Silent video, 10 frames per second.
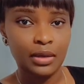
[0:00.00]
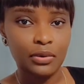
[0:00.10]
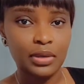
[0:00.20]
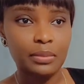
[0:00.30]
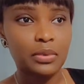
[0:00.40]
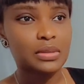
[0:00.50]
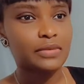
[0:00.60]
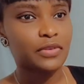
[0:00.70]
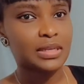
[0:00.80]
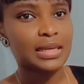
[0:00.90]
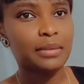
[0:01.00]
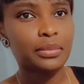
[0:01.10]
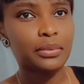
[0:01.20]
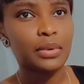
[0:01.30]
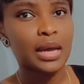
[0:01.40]
Okay, because for
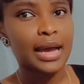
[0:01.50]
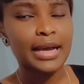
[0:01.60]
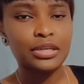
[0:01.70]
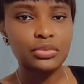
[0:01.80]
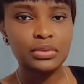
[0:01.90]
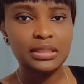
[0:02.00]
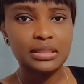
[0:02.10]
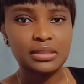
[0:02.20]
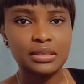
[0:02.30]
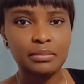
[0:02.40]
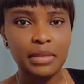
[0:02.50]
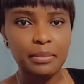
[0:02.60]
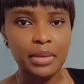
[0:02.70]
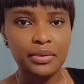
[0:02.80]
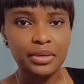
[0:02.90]
example, I do this in my
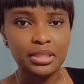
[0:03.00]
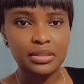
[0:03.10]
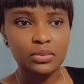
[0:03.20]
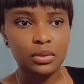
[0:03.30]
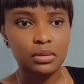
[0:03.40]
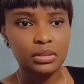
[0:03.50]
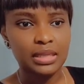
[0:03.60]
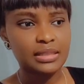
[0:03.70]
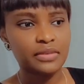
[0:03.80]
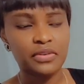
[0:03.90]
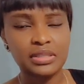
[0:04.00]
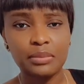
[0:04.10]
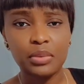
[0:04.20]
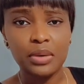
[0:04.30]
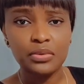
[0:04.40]
marriage as well. Let's say, for
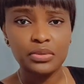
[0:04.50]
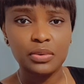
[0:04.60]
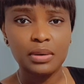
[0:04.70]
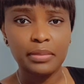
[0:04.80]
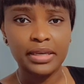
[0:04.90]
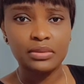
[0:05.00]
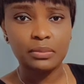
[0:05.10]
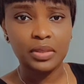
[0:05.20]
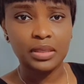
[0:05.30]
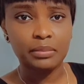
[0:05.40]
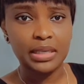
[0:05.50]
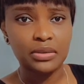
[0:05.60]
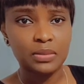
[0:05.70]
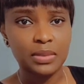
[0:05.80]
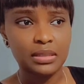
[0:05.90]
example, I want to go and buy something and my
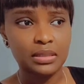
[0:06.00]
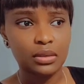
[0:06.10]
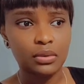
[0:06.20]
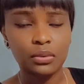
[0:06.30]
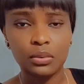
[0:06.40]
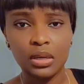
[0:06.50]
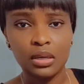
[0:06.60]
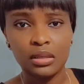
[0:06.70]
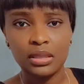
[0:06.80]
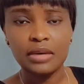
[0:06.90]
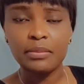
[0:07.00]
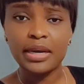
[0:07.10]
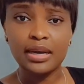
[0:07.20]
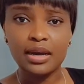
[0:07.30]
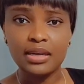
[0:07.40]
husband say, oh, take
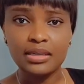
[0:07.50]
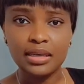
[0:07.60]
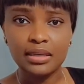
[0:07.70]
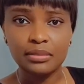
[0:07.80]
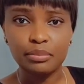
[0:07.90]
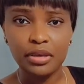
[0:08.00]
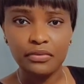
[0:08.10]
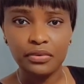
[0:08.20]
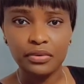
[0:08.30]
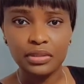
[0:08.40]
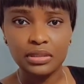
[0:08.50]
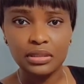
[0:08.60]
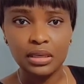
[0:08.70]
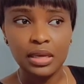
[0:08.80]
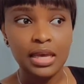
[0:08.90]
my card and pay for
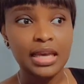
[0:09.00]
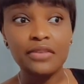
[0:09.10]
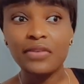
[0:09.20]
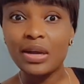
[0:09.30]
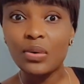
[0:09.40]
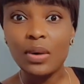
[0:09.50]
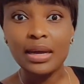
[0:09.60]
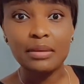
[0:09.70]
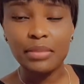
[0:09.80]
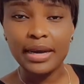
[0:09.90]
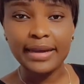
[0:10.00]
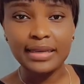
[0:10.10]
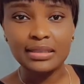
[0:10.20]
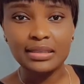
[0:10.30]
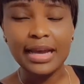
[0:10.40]
it. If I go and buy
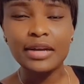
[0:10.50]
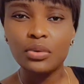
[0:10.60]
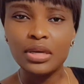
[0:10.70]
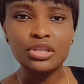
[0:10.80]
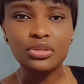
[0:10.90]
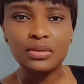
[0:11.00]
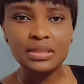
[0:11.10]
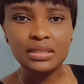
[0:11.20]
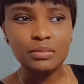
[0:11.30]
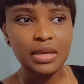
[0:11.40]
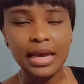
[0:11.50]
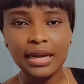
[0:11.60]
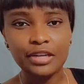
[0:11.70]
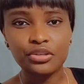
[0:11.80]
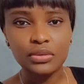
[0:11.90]
it, I know he trusts me
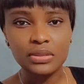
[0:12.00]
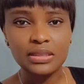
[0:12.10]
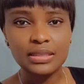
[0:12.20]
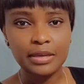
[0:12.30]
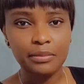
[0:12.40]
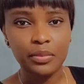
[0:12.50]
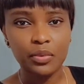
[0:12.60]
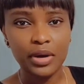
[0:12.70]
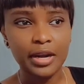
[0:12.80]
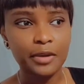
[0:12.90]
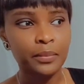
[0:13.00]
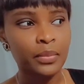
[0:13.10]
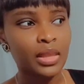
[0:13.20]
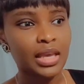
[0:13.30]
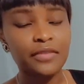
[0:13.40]
and I trust him, right?
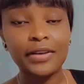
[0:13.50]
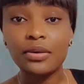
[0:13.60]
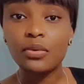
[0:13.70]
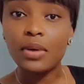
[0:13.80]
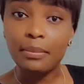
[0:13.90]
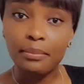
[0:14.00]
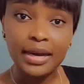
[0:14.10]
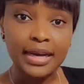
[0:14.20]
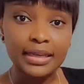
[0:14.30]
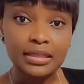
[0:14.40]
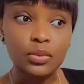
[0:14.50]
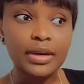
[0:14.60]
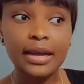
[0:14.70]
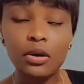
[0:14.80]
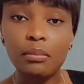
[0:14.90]
If I go and buy it,
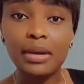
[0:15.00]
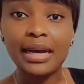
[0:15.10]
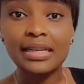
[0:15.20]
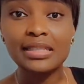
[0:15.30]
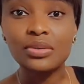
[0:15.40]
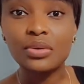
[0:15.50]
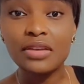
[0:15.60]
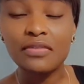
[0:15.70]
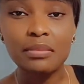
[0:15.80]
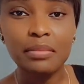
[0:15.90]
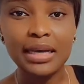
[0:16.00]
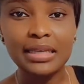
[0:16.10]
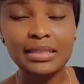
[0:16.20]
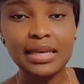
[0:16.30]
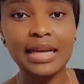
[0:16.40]
when I come back, I still give him
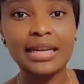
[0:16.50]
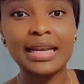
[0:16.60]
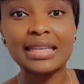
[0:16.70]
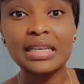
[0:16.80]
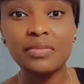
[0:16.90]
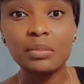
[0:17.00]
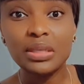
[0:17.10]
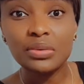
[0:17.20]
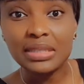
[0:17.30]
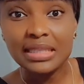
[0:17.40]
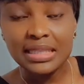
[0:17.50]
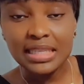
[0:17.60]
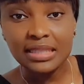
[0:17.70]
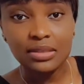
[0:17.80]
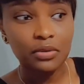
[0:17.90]
back his card and give him the
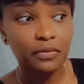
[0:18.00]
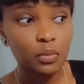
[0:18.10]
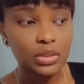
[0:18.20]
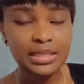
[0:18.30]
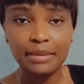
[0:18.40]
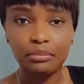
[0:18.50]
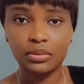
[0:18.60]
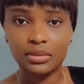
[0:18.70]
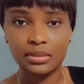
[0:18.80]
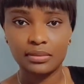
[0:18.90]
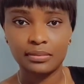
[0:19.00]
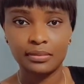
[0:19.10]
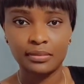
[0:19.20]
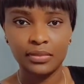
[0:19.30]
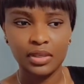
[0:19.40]
receipt of what I bought.
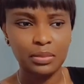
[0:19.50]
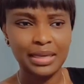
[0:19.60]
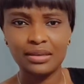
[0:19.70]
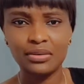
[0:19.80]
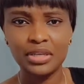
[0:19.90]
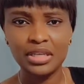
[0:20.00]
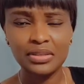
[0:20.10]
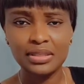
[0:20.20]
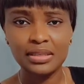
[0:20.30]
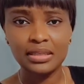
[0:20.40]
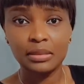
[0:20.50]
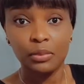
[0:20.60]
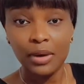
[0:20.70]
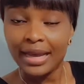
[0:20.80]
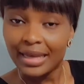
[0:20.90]
He'll be like, no, he doesn't need it,
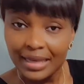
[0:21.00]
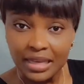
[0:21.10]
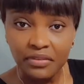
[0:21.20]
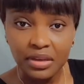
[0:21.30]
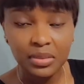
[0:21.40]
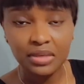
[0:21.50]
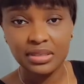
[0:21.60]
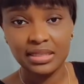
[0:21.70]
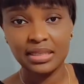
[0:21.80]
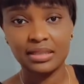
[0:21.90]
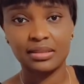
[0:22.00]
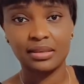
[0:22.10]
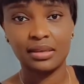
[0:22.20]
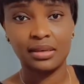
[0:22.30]
but I give him the receipt.